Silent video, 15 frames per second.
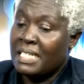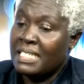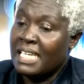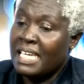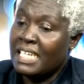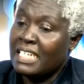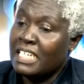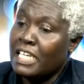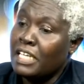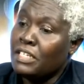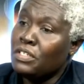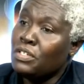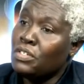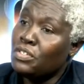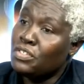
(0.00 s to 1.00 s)
maintaining
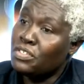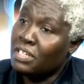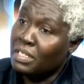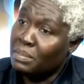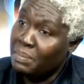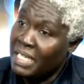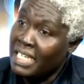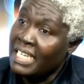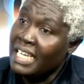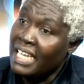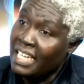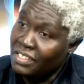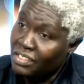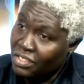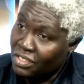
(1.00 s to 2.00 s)
a neutral
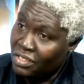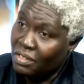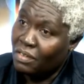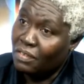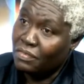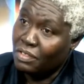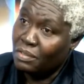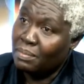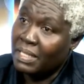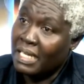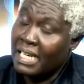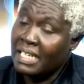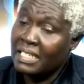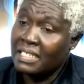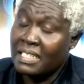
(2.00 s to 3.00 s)
pH of your
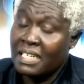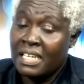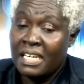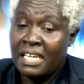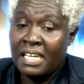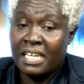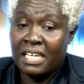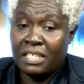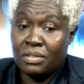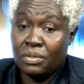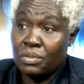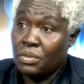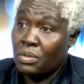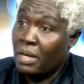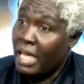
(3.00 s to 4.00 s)
blood. It
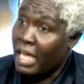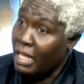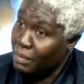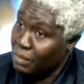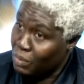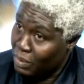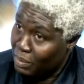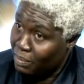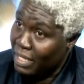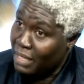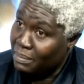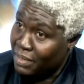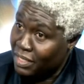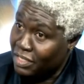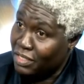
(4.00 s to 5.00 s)
also helps with
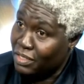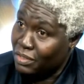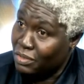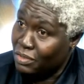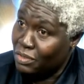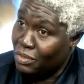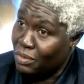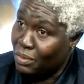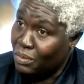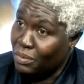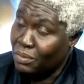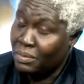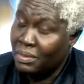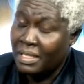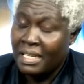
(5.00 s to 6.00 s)
blood pressure
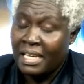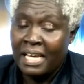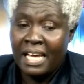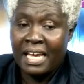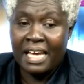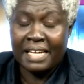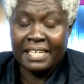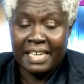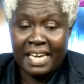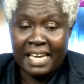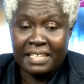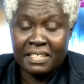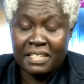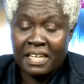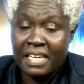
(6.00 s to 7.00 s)
control.
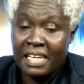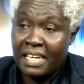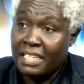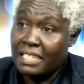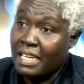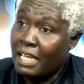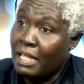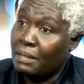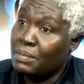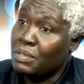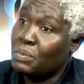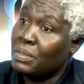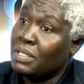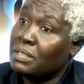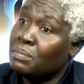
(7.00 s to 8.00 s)
Again, it
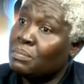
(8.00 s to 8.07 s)
helps